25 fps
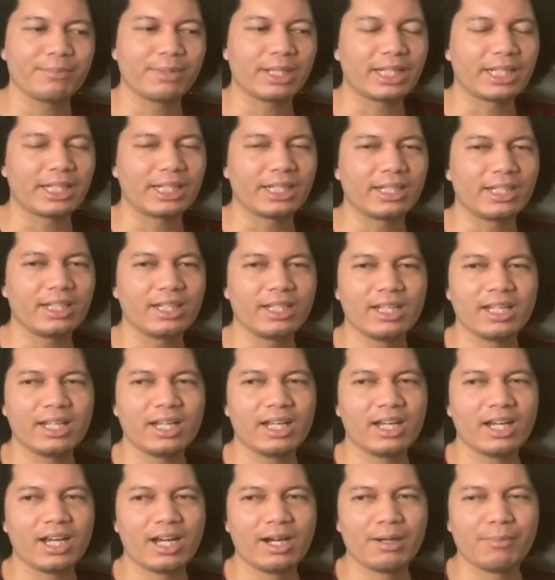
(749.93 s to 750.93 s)
and
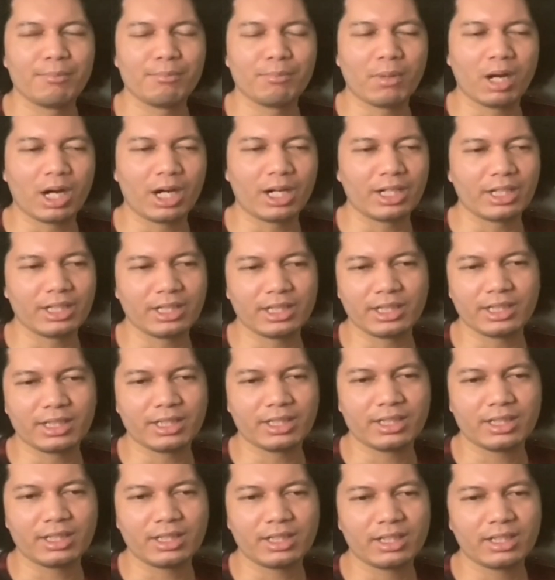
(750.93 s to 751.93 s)

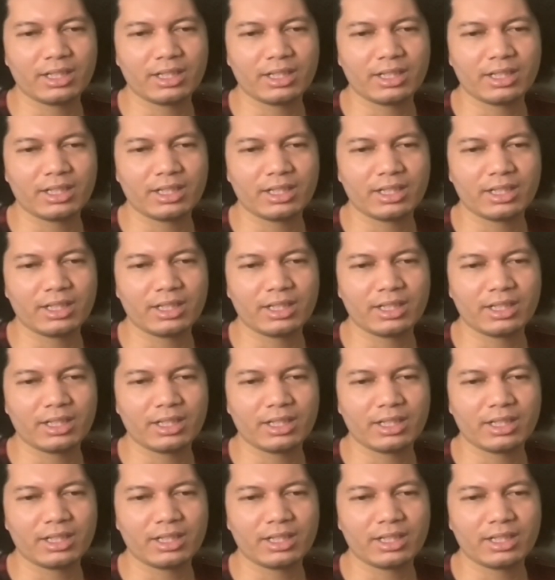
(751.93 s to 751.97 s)
Martin,